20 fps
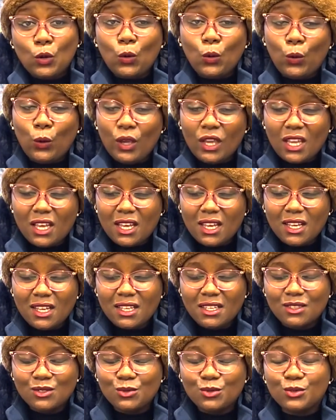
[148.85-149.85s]
quick,
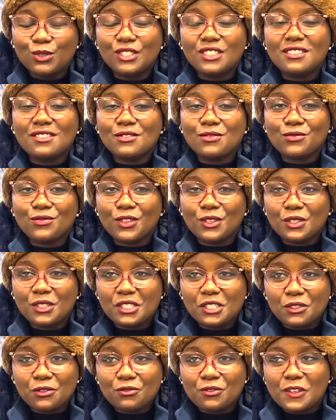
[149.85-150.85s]
which is very
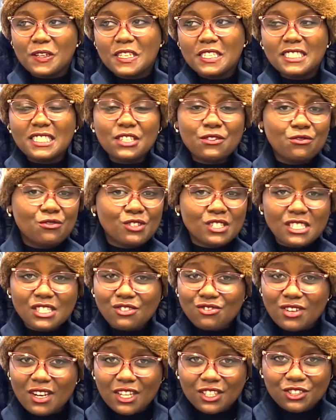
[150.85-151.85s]
different.
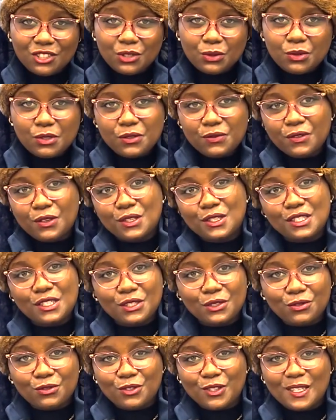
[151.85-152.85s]
Infrastructure was very
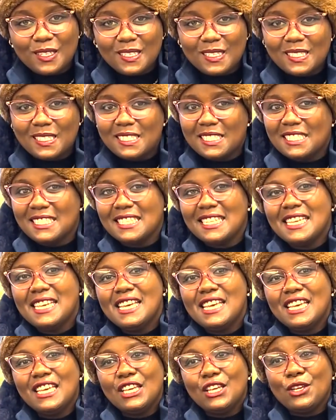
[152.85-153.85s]
different.
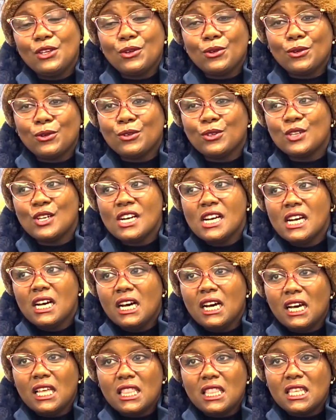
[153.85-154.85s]
You know,
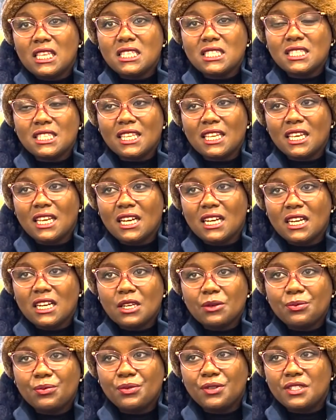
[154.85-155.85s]
things here
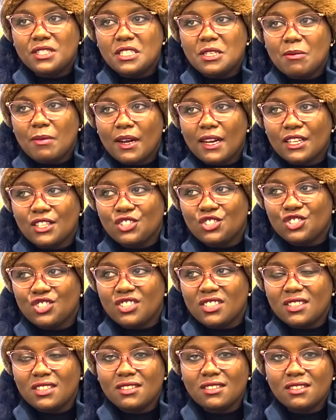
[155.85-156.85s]
are pretty
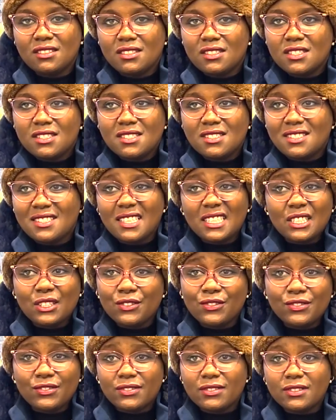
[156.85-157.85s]
much
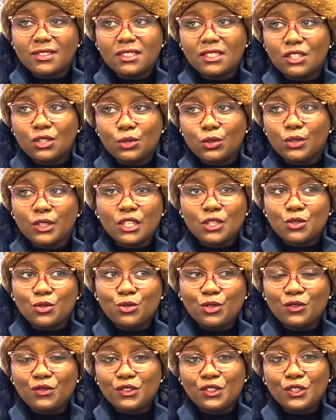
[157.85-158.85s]
self. You get to
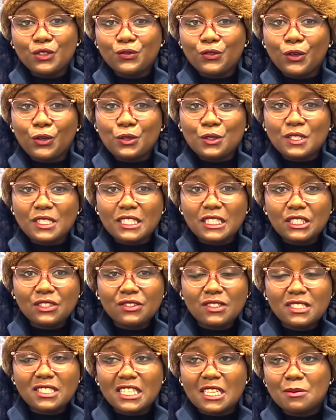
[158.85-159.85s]
do everything for yourself
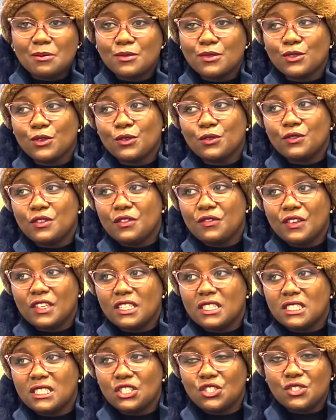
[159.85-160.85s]
in terms of
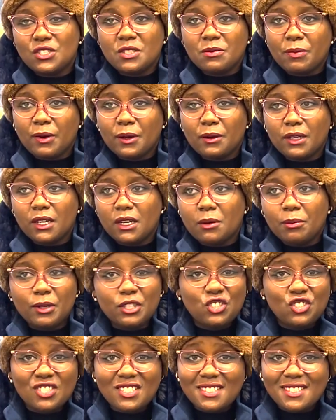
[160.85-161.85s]
even just
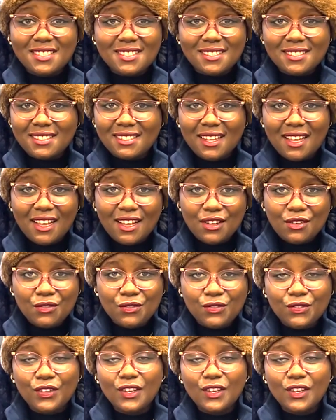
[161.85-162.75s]
purchasing stuff.